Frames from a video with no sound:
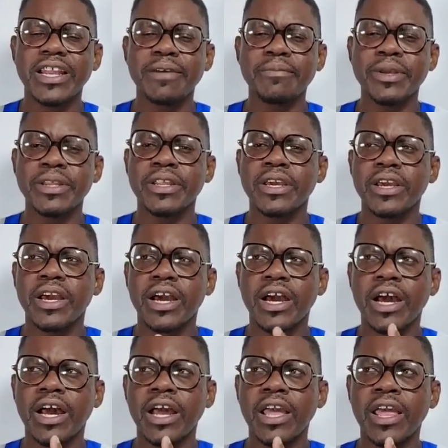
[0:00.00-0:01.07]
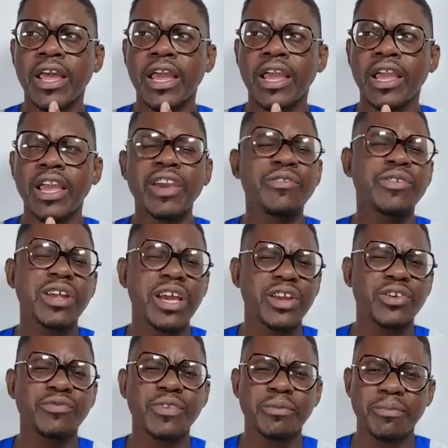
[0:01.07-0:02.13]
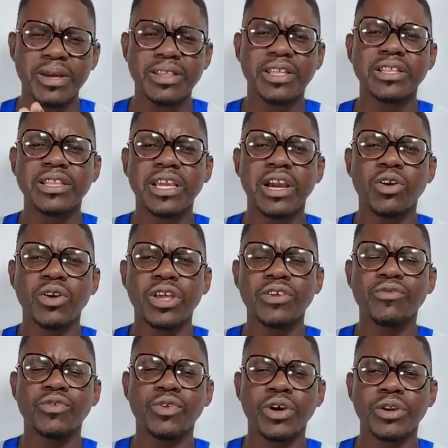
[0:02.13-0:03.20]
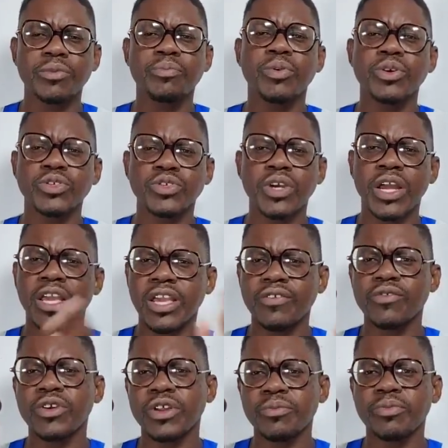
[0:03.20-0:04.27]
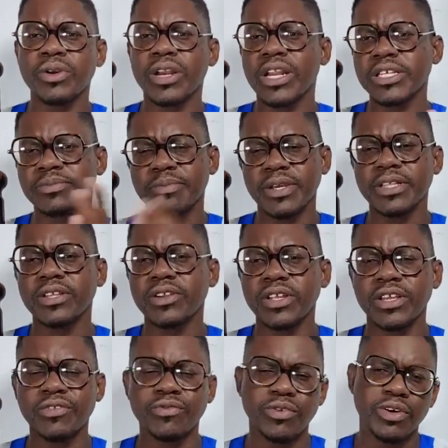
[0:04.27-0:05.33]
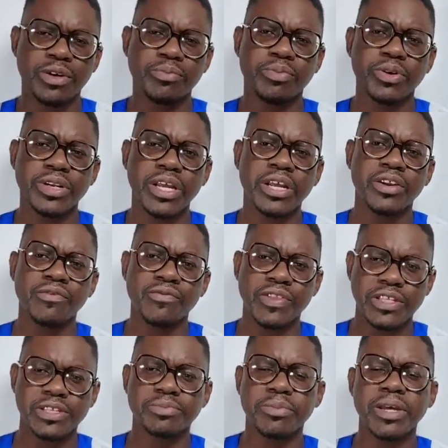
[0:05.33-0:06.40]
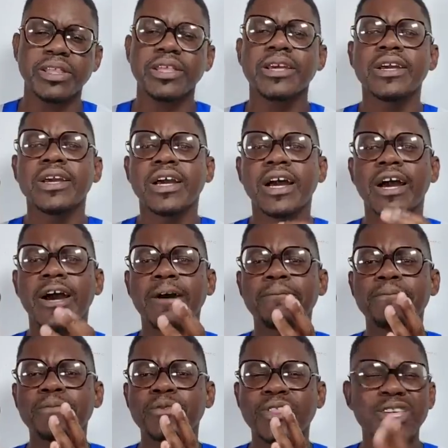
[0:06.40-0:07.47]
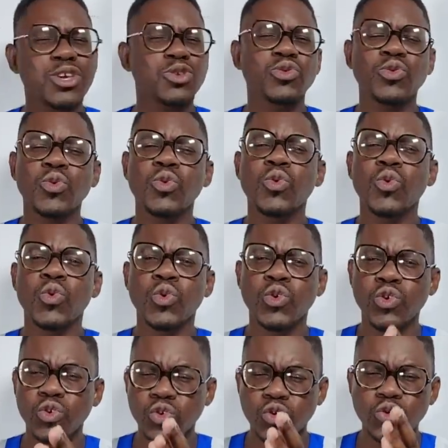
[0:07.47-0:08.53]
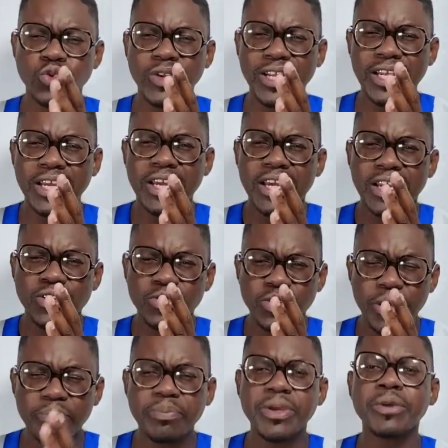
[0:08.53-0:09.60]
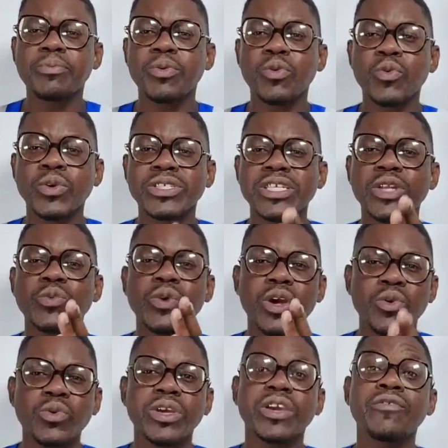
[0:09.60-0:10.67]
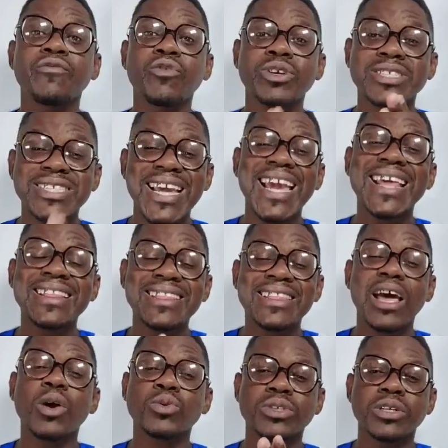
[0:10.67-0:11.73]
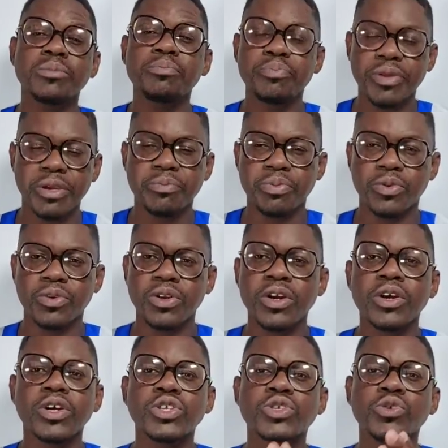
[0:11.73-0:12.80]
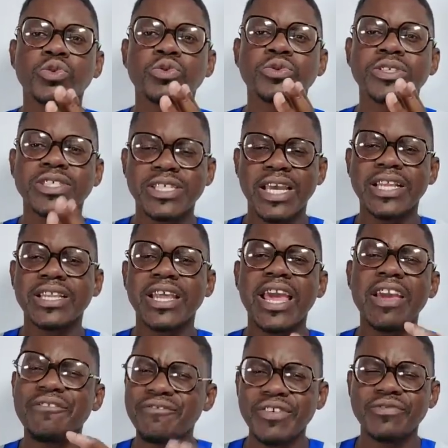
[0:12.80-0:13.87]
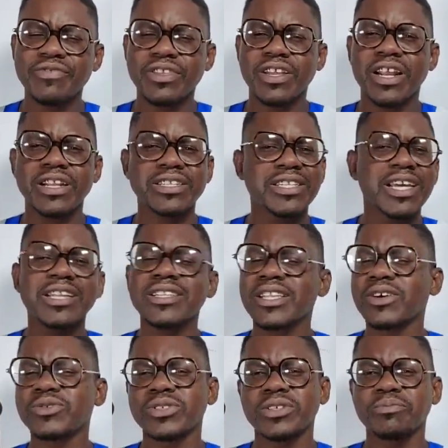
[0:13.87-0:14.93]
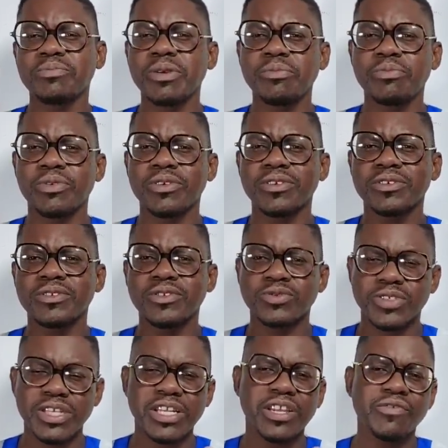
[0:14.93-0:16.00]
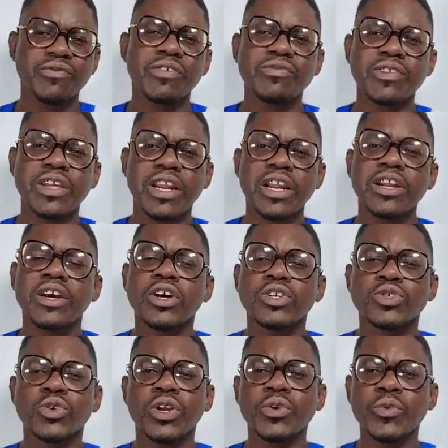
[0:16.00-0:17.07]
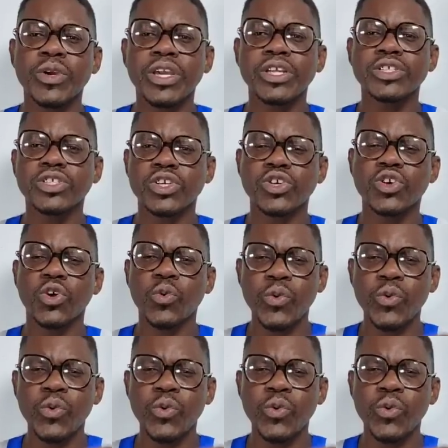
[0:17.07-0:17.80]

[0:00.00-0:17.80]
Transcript: I mean, every end of the month, I think I'll give you a report. I gave you a report last month. I'll give you a report end of this month. Thank you to the people. We said we are looking for 10,000 people to send a 50 Rand. 10,000 people to send the 50 Rand so that we can secure.